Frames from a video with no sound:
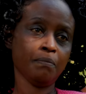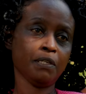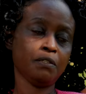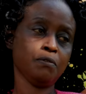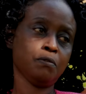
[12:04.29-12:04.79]

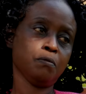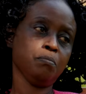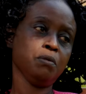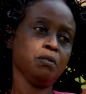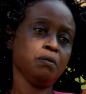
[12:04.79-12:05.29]
but it used
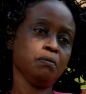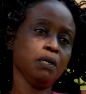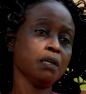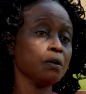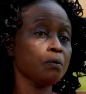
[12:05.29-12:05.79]
to be
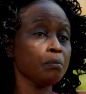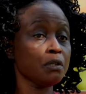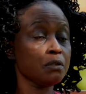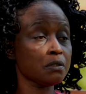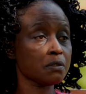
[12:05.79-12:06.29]
Uganda
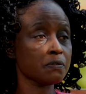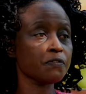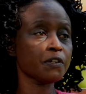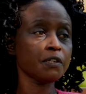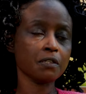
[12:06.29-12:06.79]

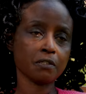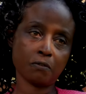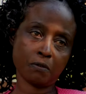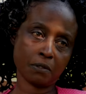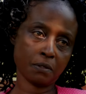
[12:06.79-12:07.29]
Women's
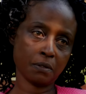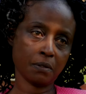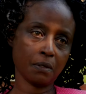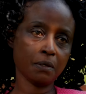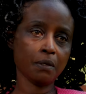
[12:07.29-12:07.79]
Finance
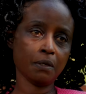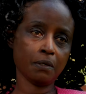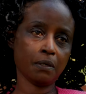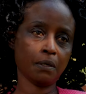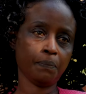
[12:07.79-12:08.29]
Trust at
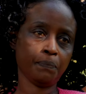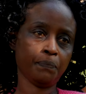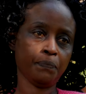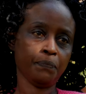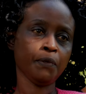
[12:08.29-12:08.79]
that time.
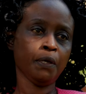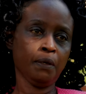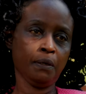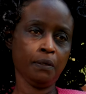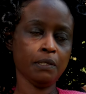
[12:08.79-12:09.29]

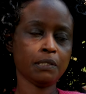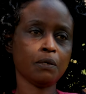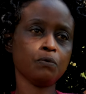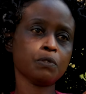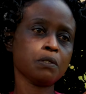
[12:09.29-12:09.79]

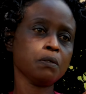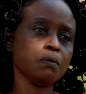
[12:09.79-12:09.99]
Yes, I was